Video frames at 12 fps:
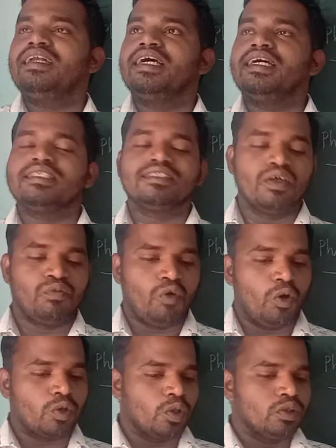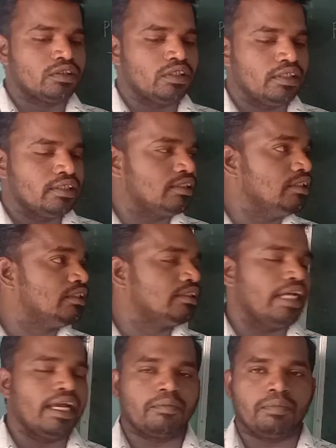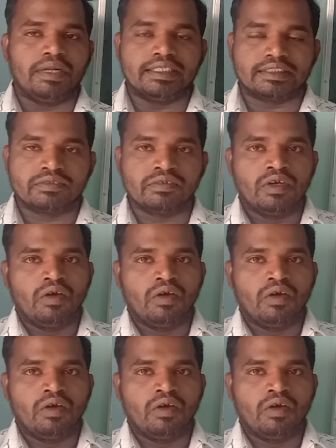does the photosynthesis take place.